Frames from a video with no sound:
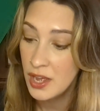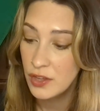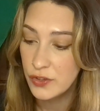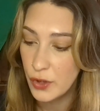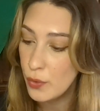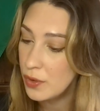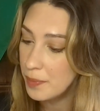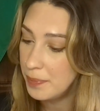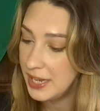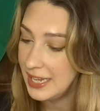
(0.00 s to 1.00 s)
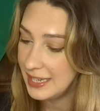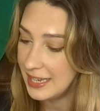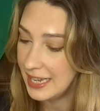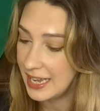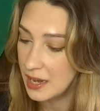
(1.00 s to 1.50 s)
so
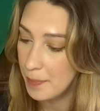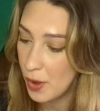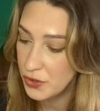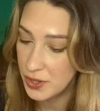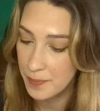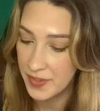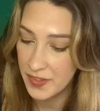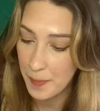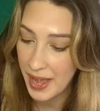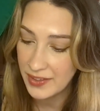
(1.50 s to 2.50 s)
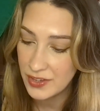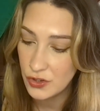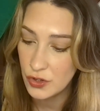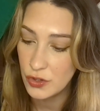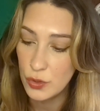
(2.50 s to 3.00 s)
completely in a bottom that the
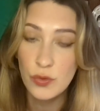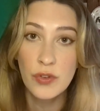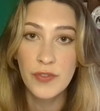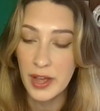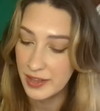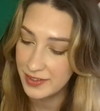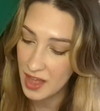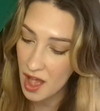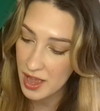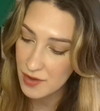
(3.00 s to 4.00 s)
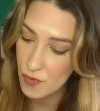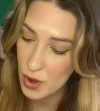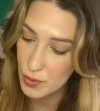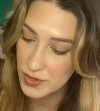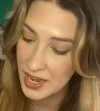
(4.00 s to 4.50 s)
passengers who traverse the high
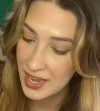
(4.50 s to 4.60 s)
road